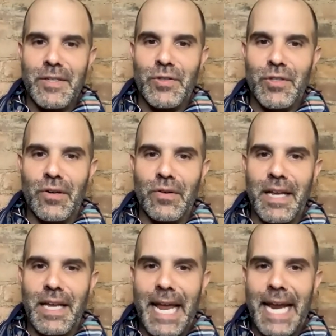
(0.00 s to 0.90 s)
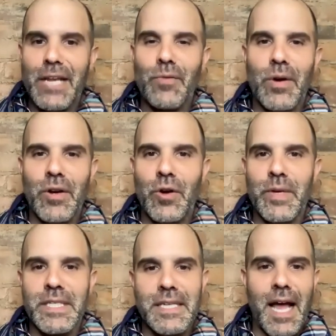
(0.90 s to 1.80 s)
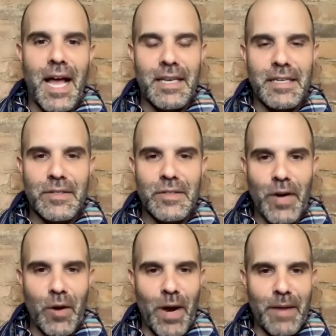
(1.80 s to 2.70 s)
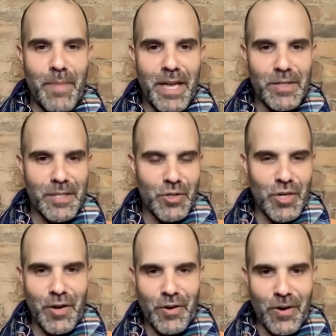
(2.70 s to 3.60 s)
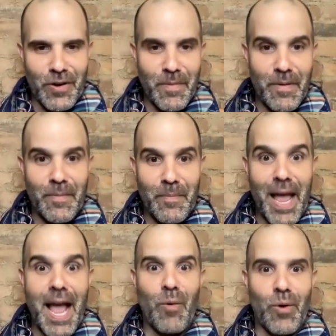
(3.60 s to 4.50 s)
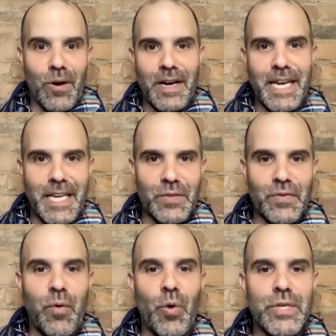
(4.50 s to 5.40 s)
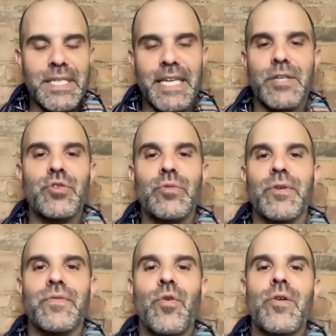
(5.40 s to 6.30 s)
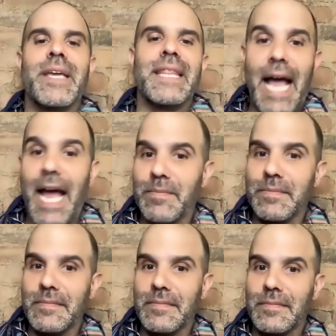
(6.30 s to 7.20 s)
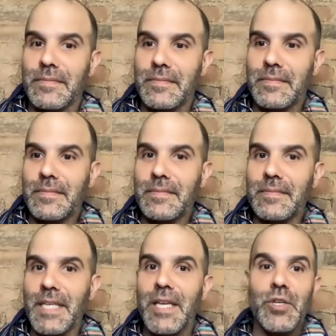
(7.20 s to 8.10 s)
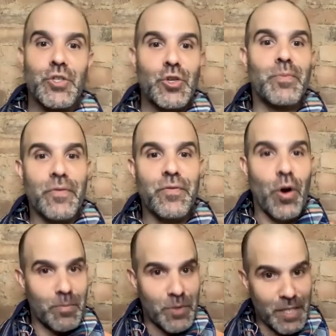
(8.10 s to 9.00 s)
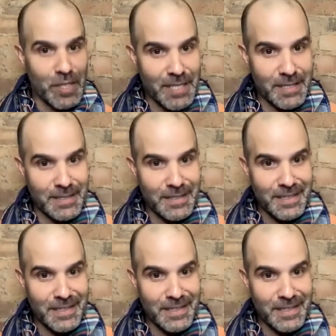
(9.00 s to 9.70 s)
So anyone who is not straight white male cisgender power is forced into performing that to perform success.